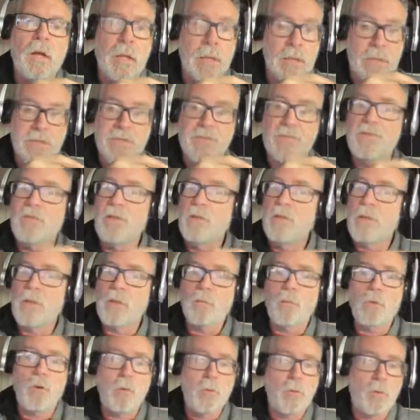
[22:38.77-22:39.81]
It is full
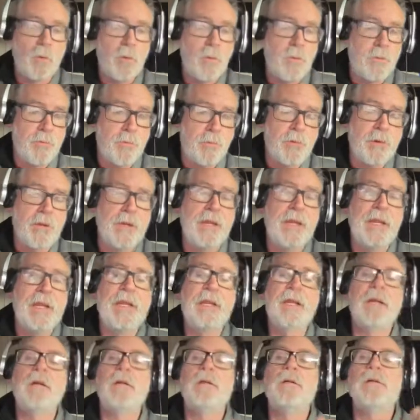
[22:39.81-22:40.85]
on World War
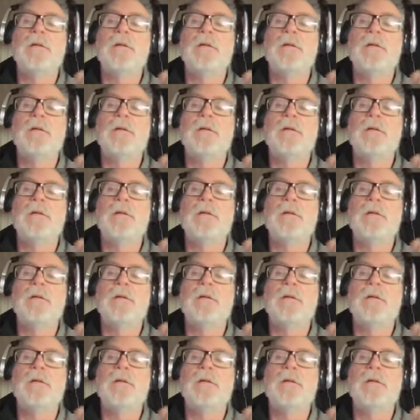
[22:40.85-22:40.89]
III.